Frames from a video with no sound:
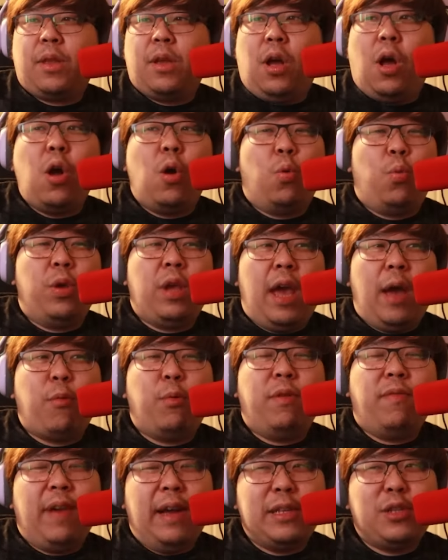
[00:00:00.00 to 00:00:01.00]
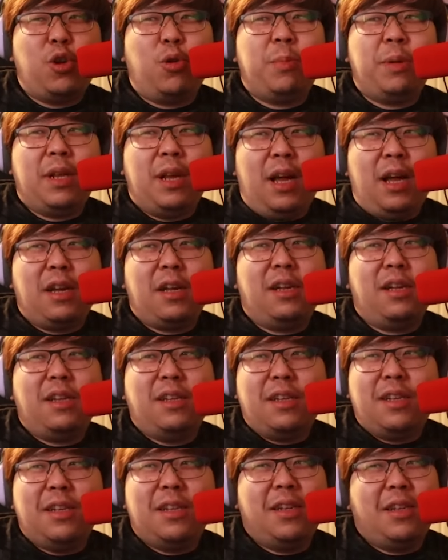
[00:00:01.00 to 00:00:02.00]
Oh, we fight Tominaga.
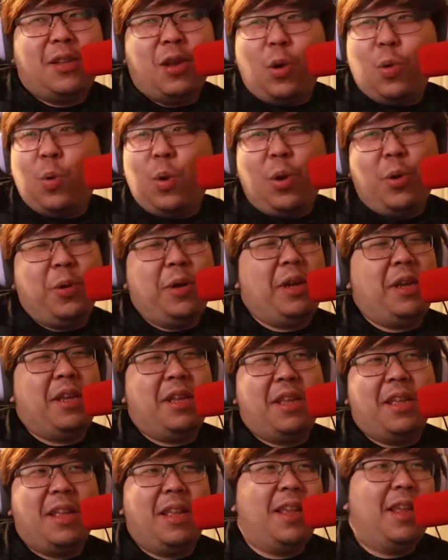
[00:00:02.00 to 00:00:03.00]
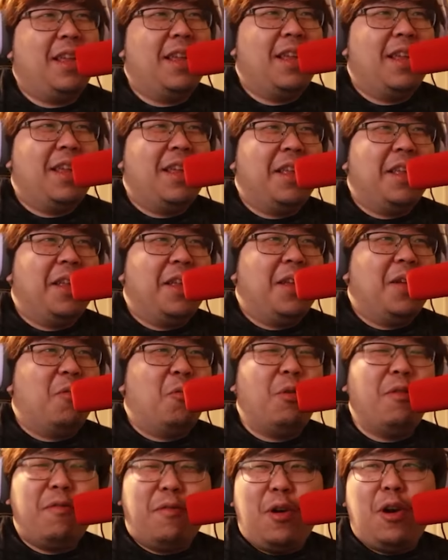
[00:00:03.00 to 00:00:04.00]
Don't worry.
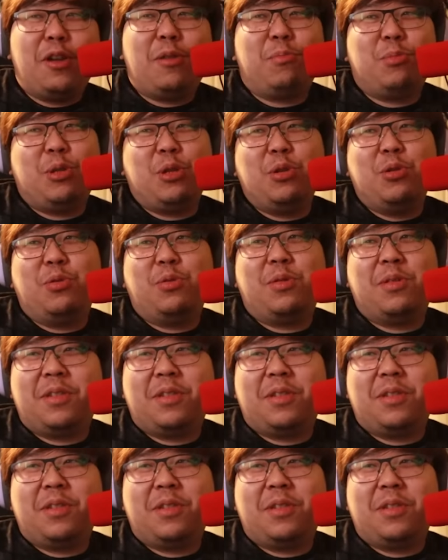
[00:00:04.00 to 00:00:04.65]
We fought him too.